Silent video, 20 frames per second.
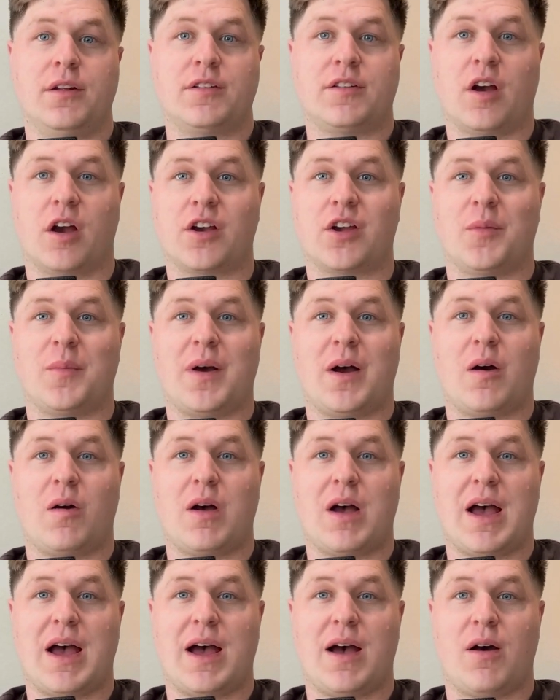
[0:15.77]
talking
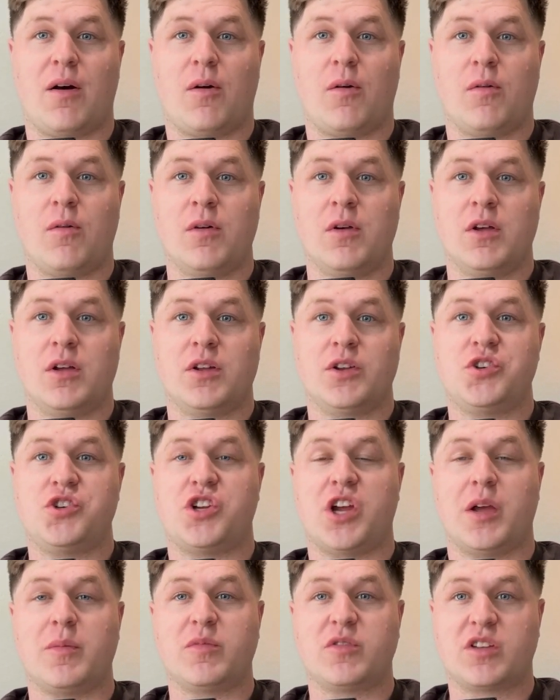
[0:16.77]
about how
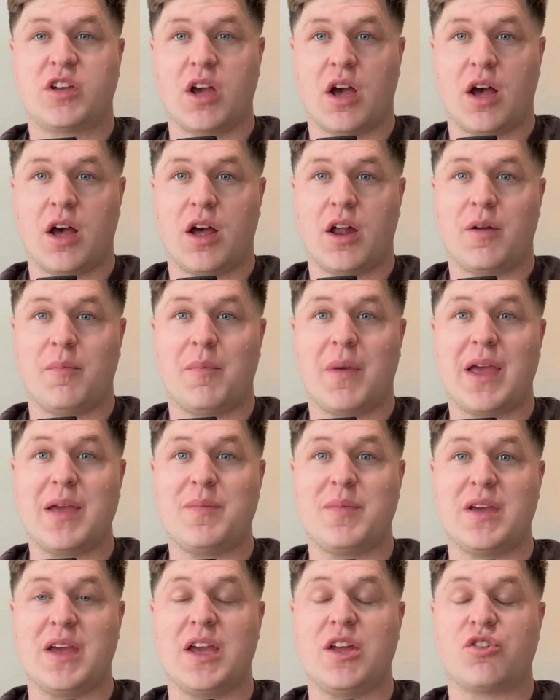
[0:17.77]
James Gunn may
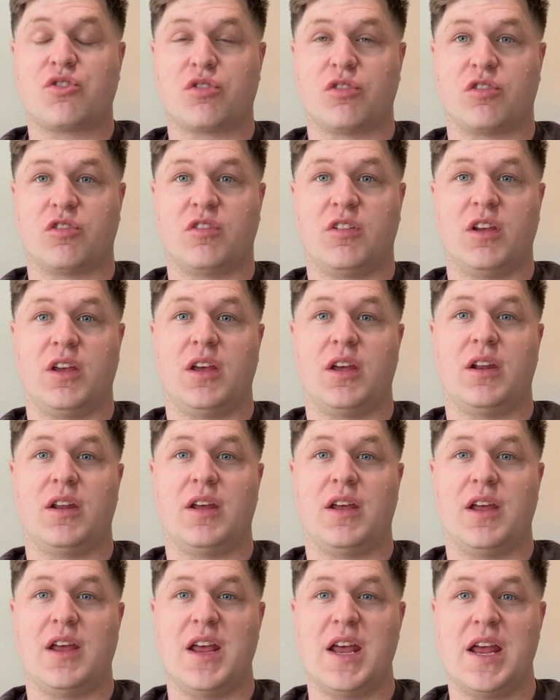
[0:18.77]
be
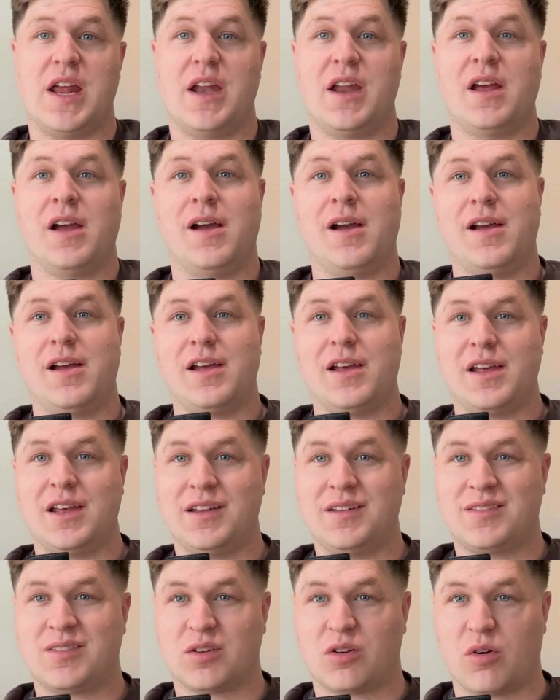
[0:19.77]
interested in
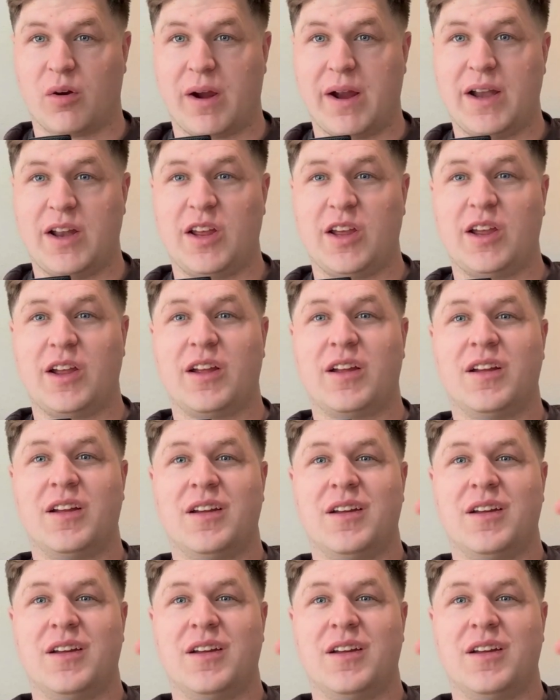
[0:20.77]
integrating